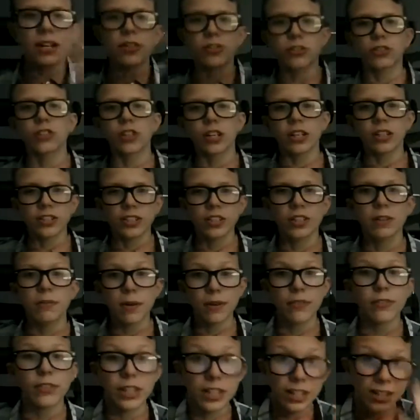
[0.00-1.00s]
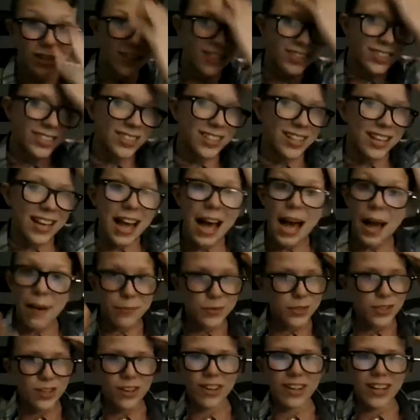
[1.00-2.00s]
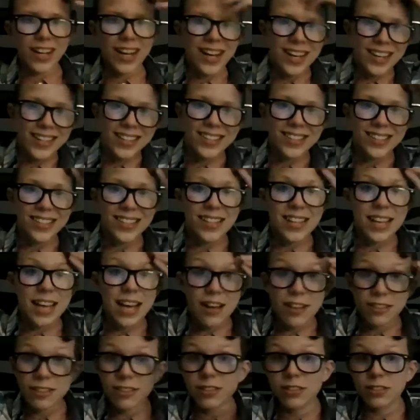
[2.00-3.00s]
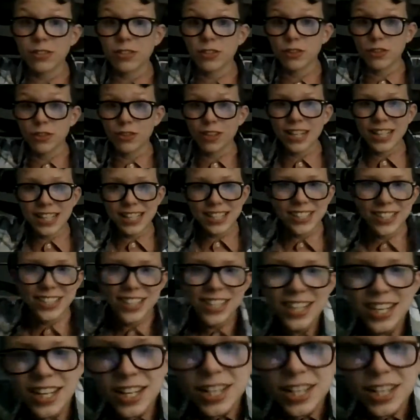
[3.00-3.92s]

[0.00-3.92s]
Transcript: introduction to my videos. I'm sorry guys, I was a little too cringe.